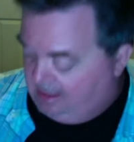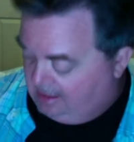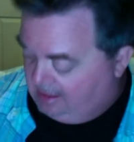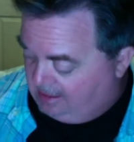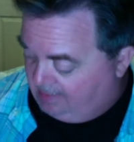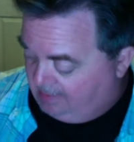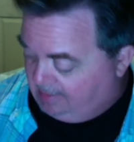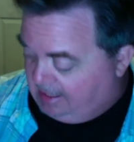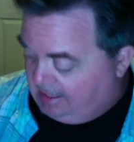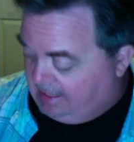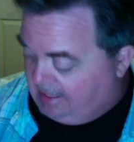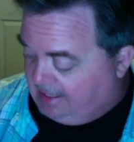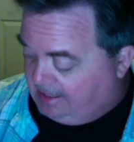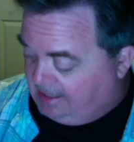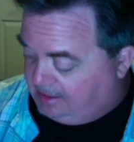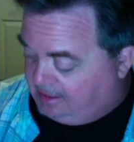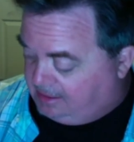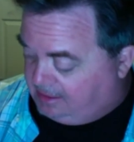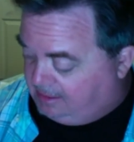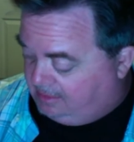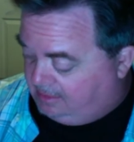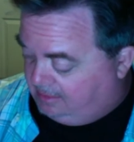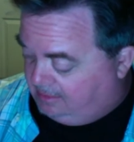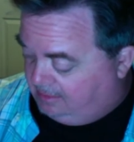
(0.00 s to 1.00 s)
I mean, I
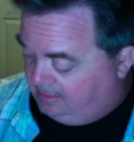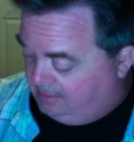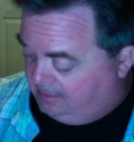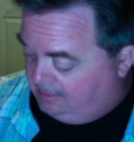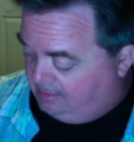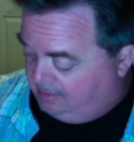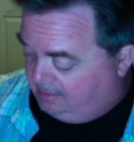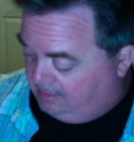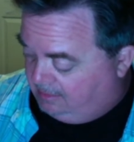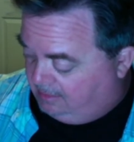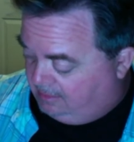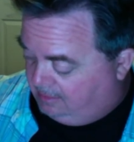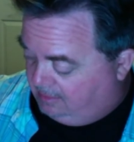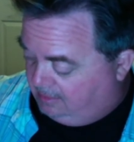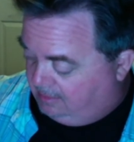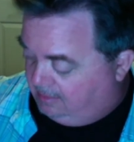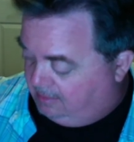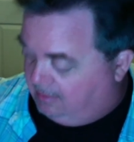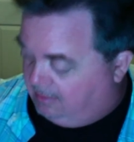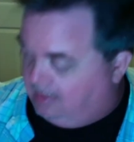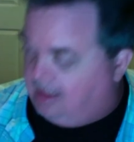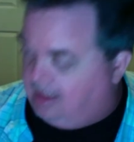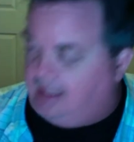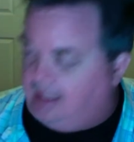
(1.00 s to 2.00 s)
guess
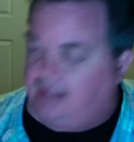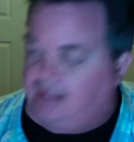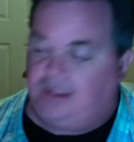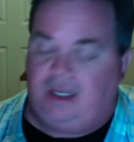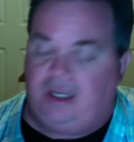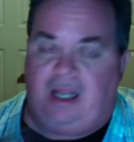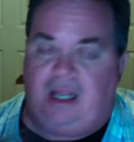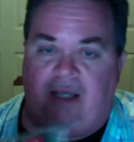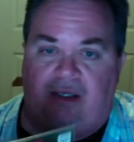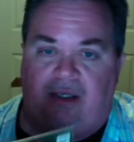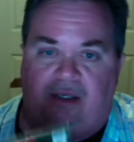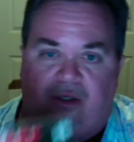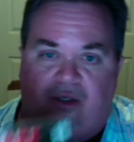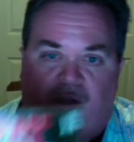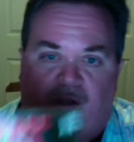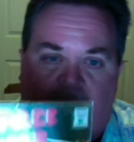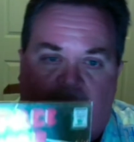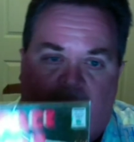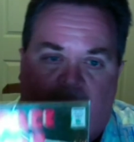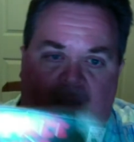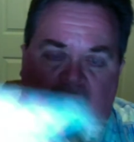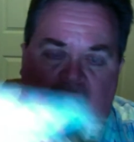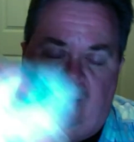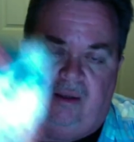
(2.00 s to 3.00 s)
in a sense this could
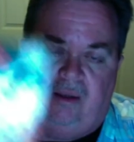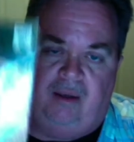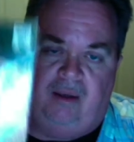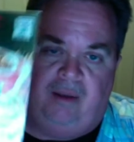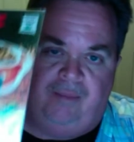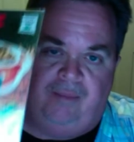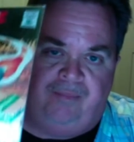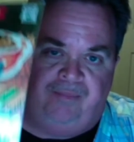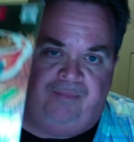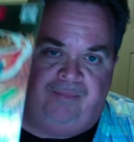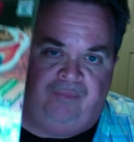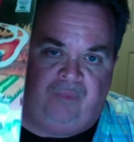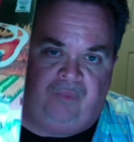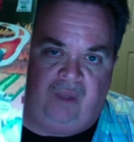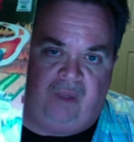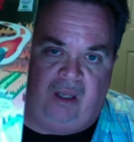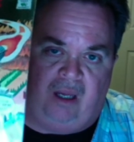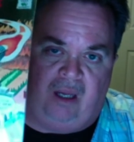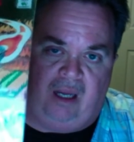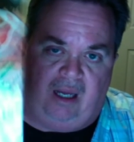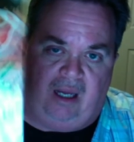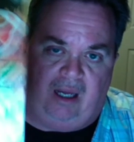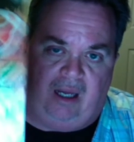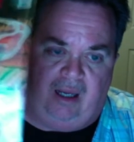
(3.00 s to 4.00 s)
be
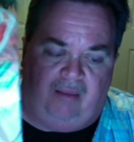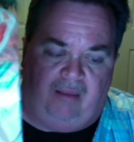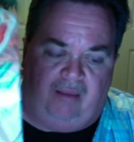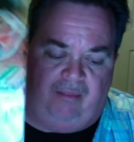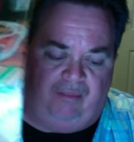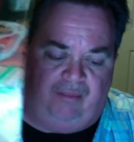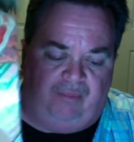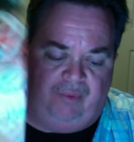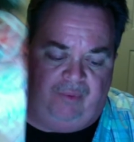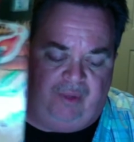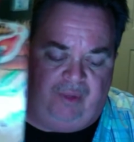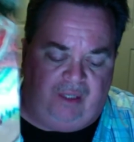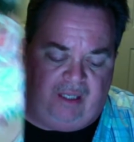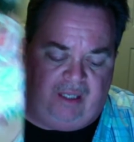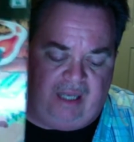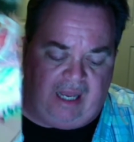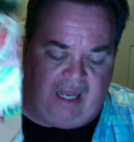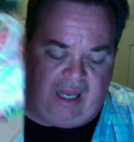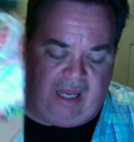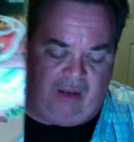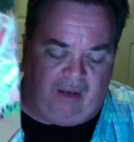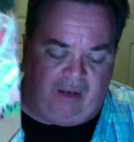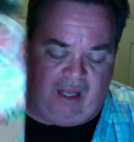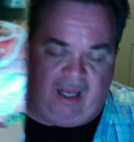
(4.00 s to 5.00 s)
the
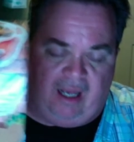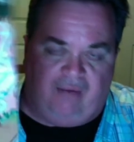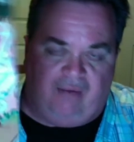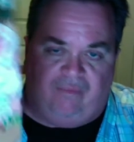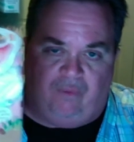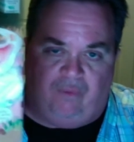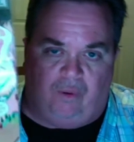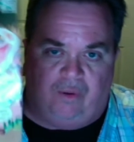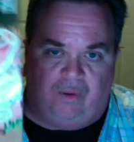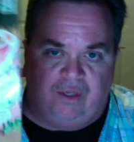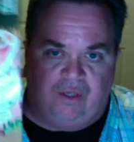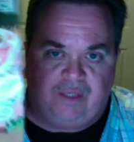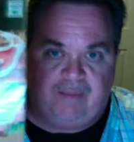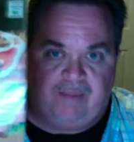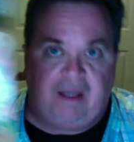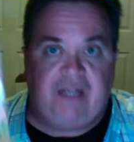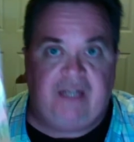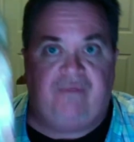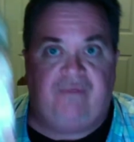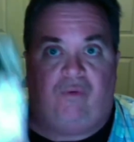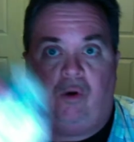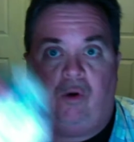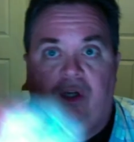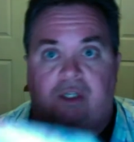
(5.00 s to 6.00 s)
outline for the Space
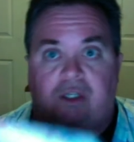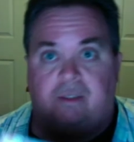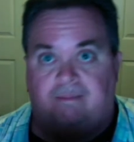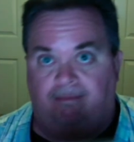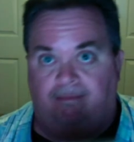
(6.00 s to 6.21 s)
Force.